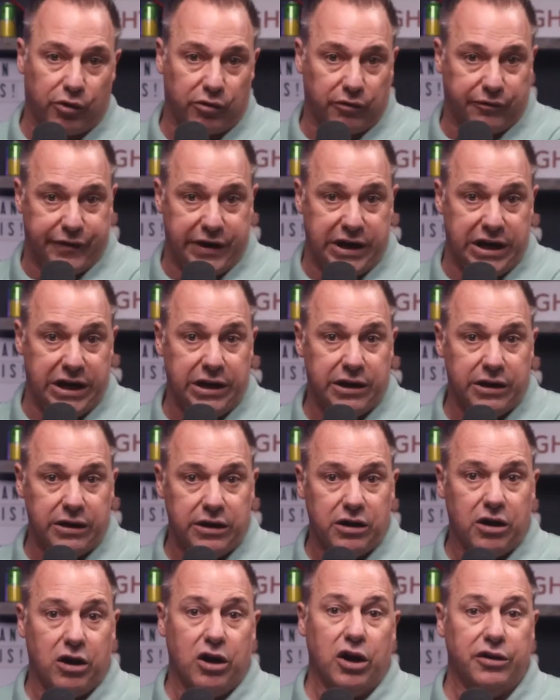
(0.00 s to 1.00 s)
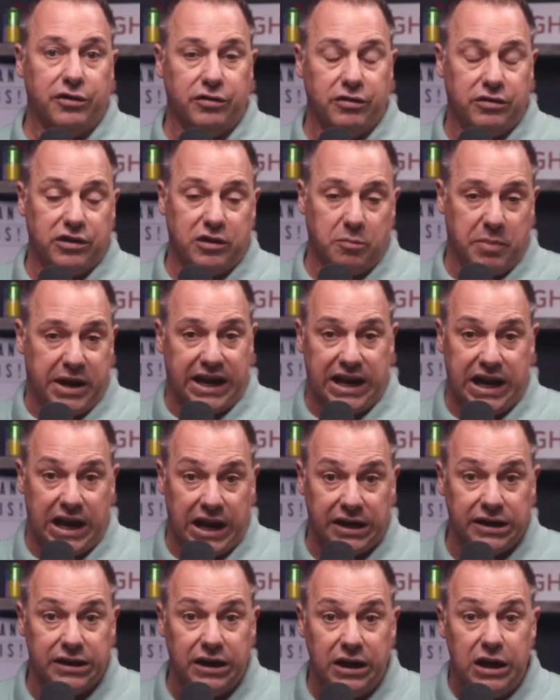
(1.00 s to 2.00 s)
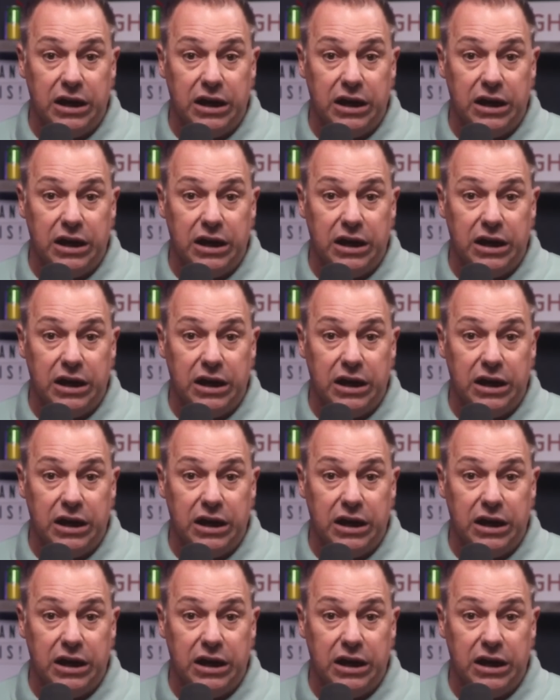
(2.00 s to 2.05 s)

fee on the back end.